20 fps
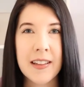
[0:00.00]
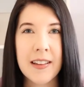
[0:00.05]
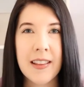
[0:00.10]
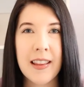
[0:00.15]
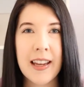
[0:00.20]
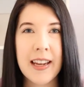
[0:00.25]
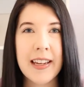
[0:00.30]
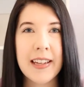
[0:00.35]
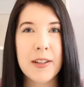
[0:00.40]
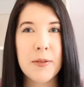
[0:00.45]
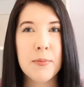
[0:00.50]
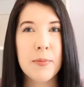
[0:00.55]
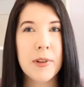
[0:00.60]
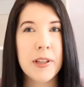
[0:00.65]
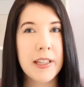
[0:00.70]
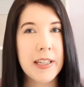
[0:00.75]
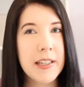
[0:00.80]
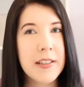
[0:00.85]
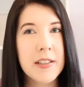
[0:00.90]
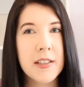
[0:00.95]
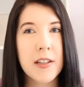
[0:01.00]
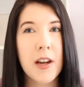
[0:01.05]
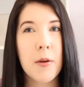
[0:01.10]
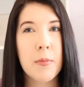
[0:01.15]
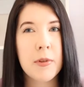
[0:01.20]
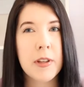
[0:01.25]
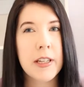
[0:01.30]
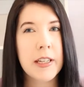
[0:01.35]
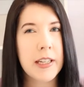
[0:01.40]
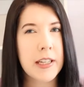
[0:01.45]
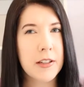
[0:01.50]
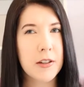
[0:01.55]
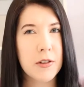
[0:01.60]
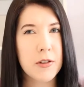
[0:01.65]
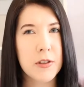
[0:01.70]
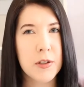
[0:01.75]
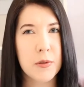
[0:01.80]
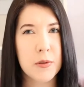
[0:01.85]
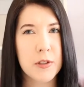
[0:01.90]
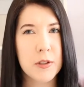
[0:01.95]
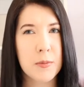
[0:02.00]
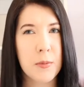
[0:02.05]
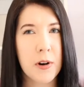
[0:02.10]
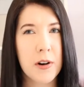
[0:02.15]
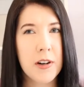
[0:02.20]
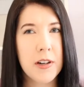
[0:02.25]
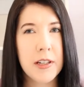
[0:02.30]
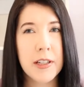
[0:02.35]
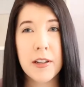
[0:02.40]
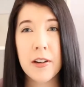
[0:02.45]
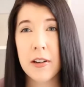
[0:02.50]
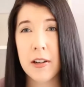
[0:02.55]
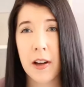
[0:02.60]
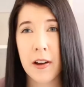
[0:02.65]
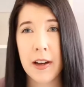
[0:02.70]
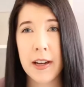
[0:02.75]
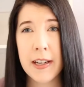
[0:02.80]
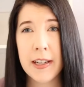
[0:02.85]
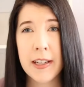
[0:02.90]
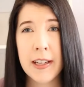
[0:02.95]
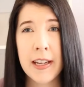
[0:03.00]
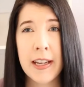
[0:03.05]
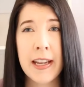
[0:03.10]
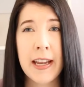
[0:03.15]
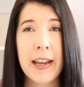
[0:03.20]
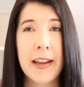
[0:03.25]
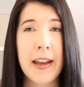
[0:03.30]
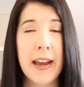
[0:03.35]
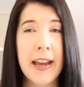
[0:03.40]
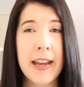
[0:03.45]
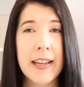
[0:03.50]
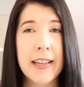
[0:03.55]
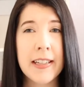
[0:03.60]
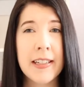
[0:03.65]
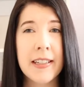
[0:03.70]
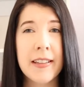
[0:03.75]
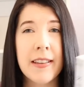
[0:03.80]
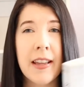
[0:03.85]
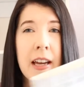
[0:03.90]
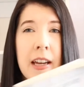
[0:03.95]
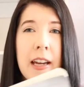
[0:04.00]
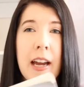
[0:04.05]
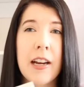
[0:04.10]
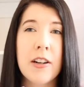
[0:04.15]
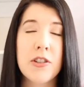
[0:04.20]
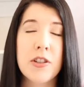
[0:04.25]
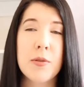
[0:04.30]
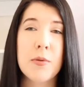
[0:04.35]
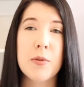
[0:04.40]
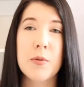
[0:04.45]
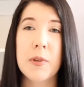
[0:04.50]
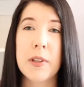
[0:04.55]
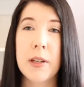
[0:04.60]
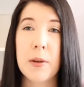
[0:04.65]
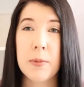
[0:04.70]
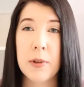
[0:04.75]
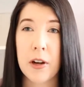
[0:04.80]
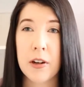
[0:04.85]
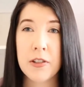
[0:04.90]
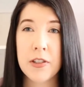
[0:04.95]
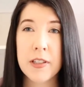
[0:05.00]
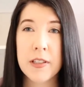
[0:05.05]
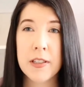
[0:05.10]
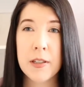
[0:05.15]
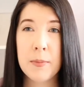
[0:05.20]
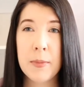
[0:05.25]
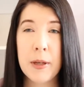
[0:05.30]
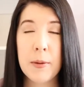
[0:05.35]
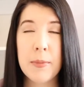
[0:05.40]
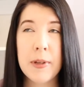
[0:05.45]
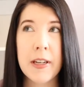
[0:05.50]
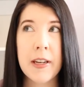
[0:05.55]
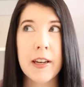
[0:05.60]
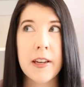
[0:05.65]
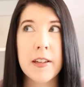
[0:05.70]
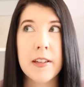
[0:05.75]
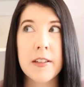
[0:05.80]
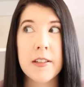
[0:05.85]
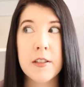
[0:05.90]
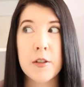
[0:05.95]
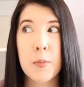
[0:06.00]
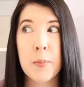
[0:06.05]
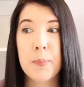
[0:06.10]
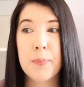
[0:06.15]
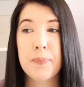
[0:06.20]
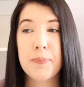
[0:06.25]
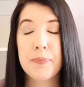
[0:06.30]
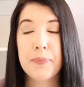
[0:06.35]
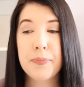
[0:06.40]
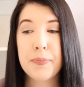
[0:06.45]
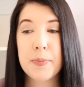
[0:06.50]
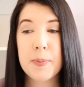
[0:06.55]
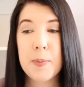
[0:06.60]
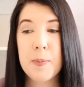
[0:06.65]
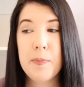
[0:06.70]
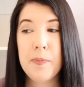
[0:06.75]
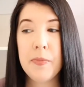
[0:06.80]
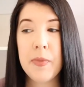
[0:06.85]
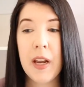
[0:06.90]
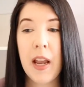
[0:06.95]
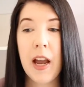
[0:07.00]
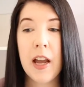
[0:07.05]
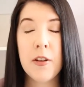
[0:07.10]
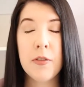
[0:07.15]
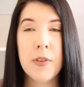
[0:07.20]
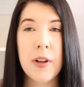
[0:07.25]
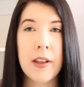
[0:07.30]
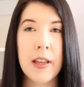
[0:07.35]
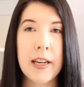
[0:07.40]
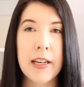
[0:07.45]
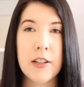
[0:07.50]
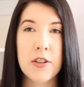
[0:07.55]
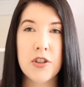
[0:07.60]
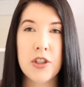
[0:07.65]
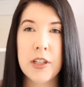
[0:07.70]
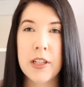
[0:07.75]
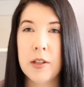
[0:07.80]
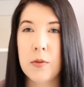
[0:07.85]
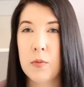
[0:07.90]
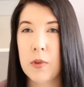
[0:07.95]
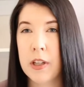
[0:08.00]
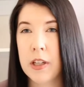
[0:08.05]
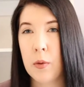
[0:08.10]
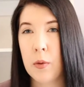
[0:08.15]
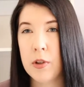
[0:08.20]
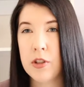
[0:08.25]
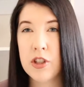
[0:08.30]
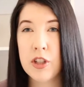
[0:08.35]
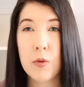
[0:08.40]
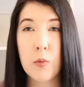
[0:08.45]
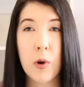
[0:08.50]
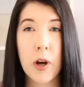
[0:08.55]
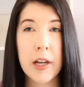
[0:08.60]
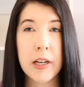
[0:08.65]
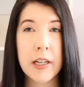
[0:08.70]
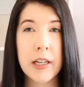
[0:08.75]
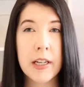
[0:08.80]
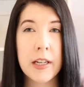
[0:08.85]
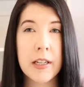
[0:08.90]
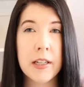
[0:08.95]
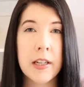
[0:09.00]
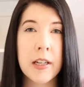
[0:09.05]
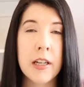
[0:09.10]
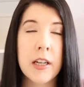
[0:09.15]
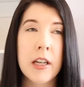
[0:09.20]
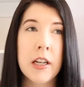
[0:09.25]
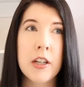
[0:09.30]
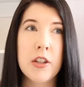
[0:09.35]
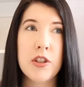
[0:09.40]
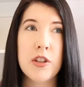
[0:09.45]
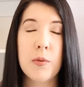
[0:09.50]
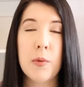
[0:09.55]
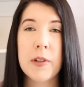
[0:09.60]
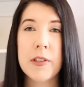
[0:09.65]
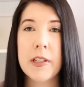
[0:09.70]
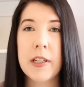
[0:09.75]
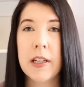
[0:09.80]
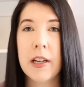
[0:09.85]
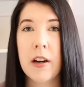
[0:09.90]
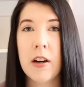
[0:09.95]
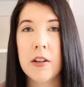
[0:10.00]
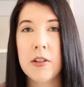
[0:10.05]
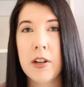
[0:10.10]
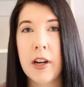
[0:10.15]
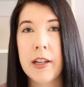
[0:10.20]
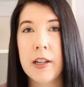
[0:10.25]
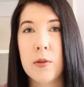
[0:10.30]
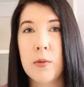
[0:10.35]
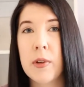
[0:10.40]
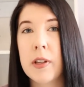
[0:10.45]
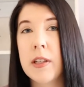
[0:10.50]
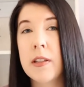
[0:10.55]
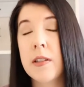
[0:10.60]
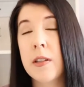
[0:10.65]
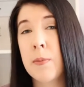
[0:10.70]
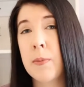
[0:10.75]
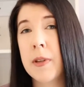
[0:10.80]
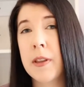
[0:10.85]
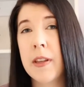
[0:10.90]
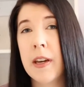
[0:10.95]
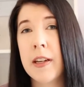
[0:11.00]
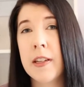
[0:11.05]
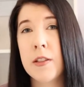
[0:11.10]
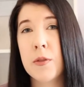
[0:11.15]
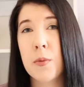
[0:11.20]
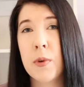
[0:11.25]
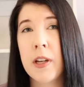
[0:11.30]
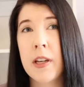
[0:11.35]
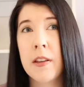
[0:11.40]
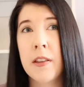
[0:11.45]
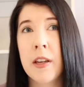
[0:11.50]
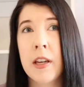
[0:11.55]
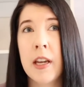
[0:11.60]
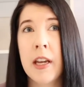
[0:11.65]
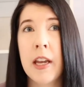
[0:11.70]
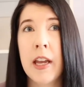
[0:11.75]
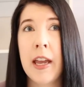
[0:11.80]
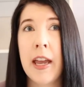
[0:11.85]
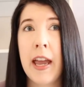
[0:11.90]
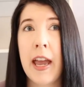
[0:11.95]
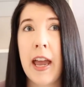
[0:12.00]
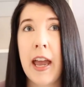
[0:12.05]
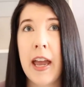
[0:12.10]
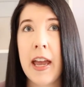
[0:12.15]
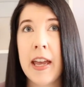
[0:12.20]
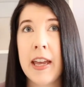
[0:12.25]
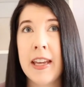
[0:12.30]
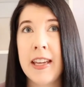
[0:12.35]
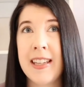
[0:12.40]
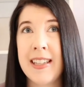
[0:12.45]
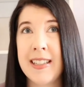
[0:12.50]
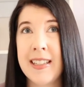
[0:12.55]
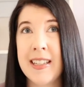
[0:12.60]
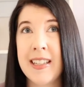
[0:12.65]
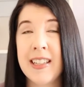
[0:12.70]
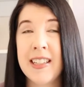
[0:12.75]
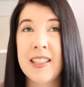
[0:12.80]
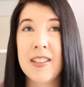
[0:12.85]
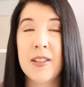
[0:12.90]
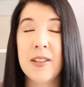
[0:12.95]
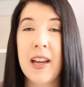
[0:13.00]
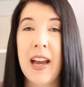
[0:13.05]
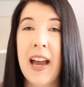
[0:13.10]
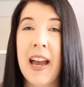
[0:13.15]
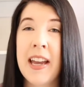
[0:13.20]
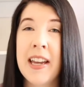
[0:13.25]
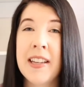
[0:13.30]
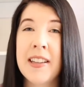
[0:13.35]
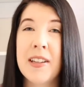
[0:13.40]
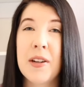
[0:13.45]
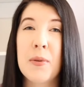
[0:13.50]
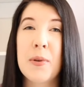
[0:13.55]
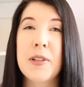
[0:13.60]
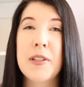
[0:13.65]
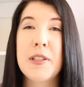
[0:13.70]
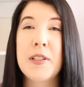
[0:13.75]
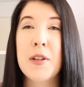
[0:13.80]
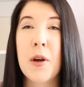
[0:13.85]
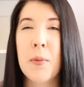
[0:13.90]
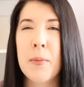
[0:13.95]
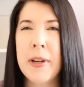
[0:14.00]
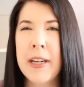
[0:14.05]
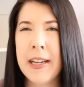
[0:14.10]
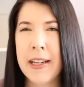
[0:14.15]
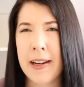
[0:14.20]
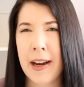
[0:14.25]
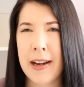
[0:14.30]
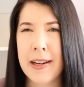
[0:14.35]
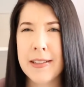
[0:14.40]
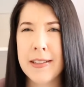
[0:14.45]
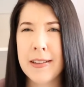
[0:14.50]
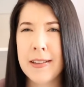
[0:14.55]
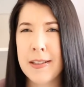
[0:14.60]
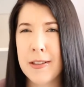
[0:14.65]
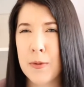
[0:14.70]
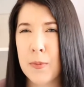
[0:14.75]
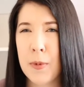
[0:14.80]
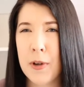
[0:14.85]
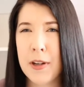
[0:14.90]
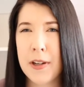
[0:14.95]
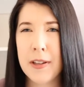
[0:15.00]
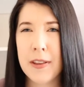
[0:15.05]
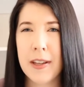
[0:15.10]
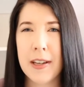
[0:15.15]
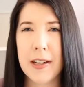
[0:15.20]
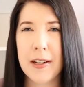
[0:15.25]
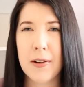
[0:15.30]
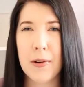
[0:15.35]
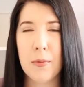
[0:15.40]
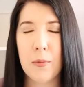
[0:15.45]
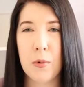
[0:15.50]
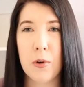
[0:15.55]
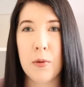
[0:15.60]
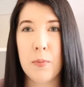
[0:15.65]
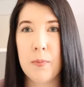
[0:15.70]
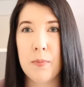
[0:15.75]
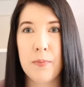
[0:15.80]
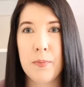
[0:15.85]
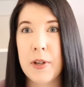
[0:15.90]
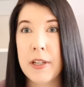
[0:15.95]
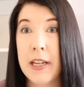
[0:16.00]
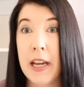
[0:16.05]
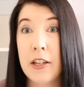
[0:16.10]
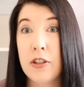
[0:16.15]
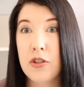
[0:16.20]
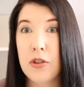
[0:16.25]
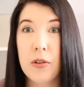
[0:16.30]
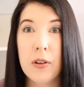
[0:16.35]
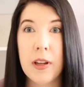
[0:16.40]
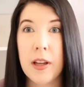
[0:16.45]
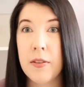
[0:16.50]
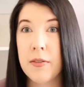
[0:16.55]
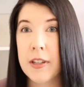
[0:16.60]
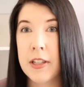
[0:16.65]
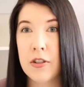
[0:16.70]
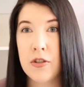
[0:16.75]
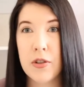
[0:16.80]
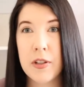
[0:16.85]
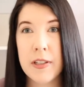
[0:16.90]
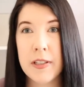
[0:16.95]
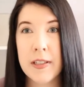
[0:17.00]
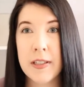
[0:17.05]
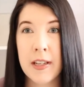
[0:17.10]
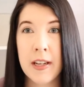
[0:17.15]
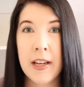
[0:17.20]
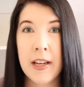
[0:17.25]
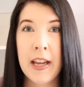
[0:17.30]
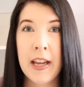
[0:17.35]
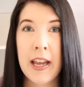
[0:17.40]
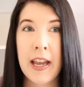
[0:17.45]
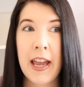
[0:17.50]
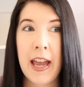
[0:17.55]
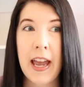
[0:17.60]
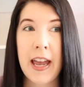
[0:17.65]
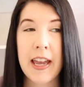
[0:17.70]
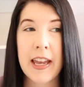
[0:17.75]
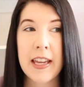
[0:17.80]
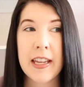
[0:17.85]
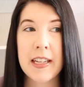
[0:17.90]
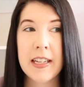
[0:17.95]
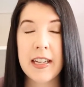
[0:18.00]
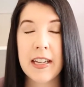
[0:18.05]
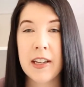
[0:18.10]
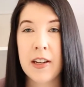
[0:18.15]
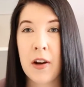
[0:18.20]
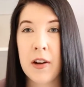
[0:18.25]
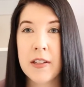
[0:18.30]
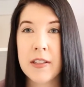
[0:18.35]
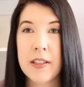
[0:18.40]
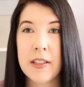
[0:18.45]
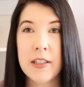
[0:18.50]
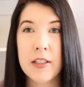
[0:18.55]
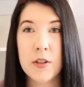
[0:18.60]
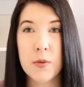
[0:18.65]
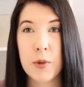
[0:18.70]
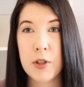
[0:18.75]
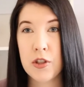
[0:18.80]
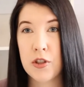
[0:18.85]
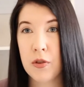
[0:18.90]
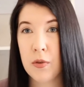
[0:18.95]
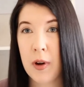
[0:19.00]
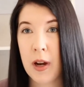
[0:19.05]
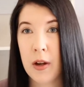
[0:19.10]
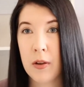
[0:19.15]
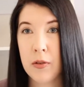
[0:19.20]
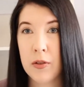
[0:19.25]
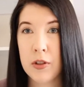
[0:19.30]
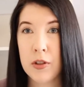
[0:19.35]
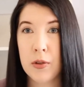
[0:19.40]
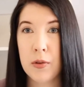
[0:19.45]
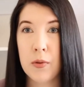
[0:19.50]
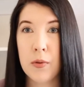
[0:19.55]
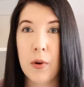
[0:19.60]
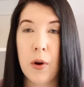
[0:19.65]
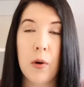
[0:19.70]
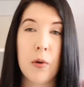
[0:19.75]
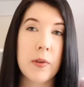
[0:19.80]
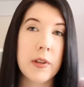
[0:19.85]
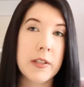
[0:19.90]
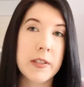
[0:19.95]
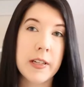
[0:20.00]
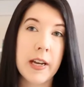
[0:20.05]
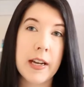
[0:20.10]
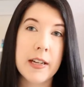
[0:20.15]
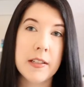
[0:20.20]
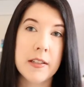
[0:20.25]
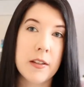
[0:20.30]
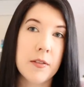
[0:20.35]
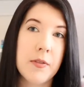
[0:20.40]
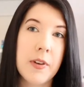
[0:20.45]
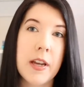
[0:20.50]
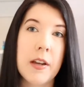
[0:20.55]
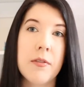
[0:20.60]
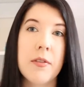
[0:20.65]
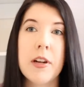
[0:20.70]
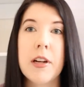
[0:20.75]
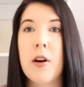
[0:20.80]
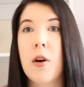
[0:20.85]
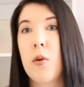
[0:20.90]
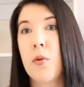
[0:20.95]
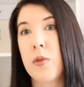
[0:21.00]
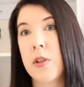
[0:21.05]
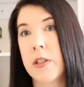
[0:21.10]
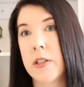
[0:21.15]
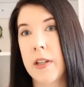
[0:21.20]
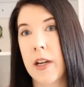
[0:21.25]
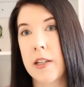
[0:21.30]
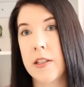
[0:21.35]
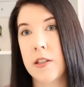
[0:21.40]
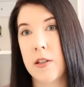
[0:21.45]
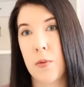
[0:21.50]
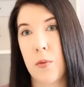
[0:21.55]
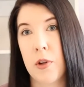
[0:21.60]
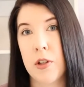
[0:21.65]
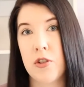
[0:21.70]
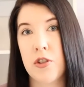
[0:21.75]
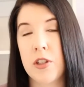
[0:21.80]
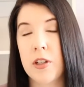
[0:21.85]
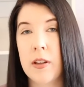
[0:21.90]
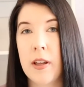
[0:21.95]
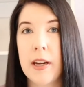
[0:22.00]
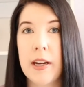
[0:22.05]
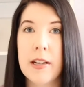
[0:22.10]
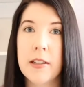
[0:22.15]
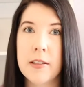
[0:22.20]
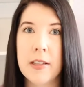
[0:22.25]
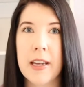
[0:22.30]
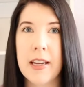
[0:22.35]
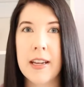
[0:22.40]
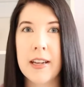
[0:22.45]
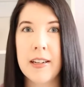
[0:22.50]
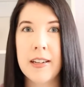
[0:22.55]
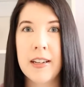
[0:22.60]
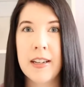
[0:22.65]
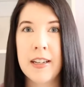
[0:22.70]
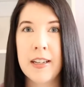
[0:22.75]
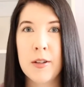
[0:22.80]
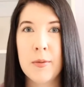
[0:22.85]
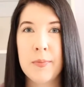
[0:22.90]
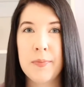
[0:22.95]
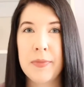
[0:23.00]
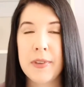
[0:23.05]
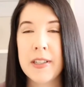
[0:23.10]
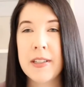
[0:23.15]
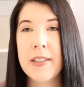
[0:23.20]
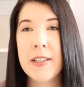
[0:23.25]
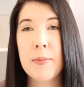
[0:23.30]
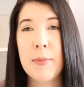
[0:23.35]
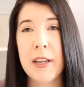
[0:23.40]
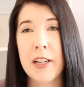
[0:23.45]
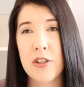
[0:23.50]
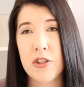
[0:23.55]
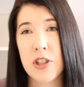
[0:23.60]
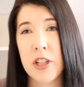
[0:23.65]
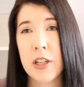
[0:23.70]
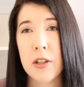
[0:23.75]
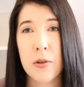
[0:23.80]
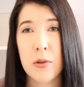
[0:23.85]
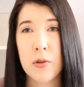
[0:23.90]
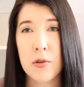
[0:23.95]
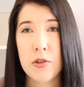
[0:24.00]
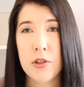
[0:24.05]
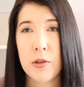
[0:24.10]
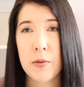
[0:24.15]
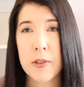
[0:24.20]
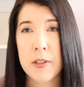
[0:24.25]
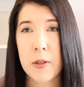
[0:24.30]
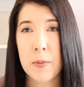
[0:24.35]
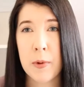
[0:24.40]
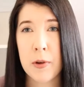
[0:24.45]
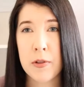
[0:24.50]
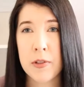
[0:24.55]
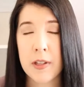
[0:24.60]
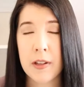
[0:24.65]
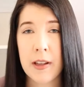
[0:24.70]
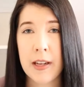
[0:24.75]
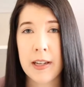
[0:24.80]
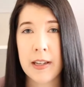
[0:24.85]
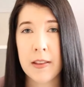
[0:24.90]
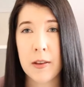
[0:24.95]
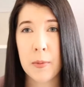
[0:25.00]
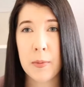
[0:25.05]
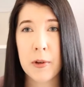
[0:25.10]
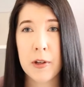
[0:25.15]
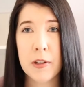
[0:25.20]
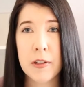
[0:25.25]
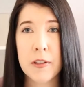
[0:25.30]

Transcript: Like, please stop thinking you're so smart. You're not. And that actually was really obnoxious to me because I felt like she didn't really she wanted. She wasn't a character I could really sympathize with. And there were so many guys in this book that were potential love interests. And it constantly switched around to, oh, this guy's the favorite. Oh, this guy's the one she likes. And it didn't seem like she knew who she was supposed to like in the book.